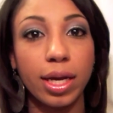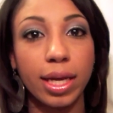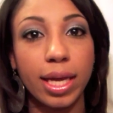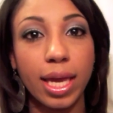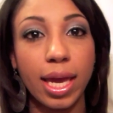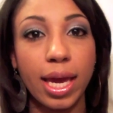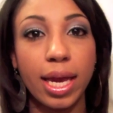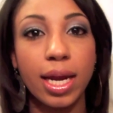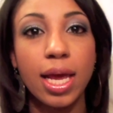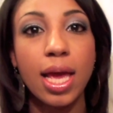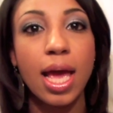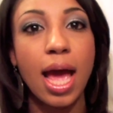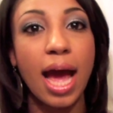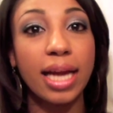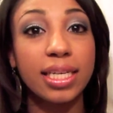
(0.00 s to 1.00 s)
Again,
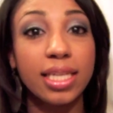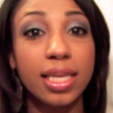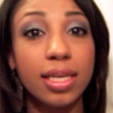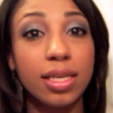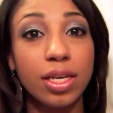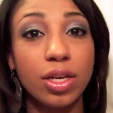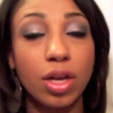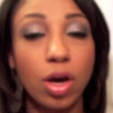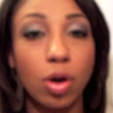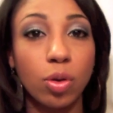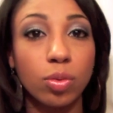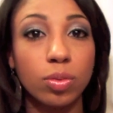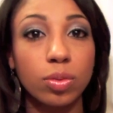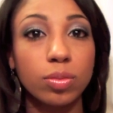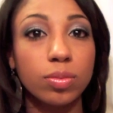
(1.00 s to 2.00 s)
I did, you know,